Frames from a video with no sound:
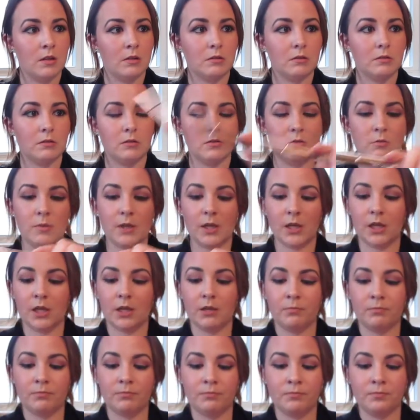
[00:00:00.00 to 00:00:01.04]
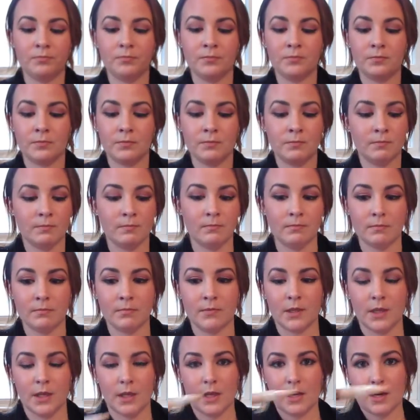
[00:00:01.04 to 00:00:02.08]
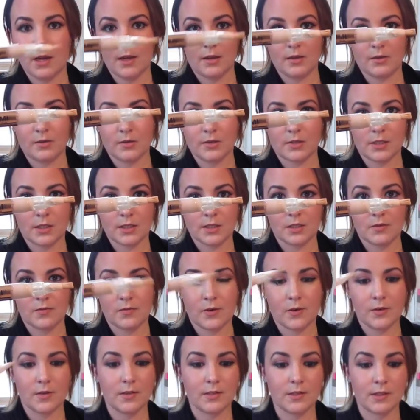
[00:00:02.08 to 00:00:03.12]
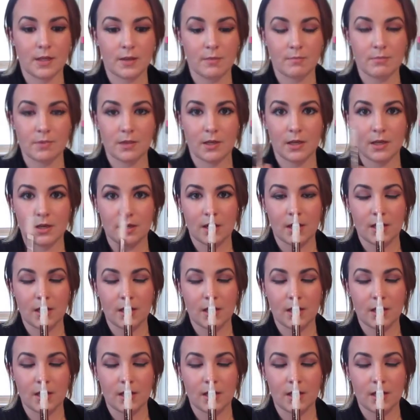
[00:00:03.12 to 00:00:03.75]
Lumi. And I use this for the same thing.